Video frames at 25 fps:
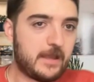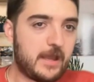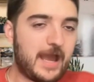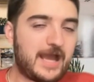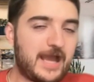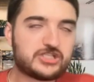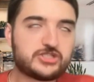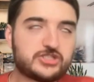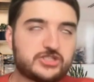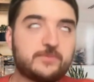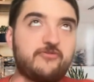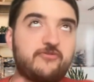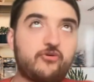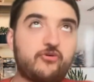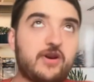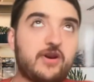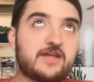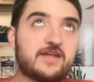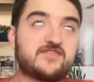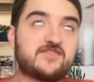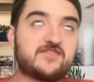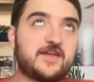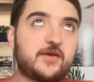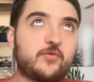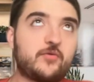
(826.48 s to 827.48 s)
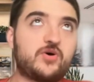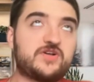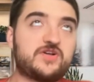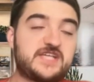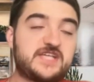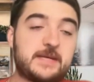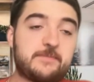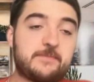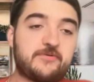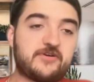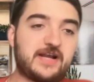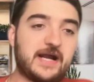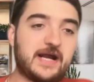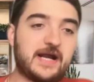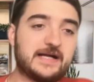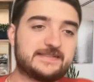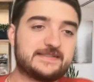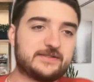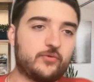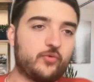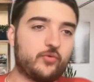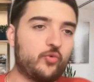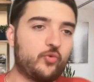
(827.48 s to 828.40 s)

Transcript: actually, before I say what type of content,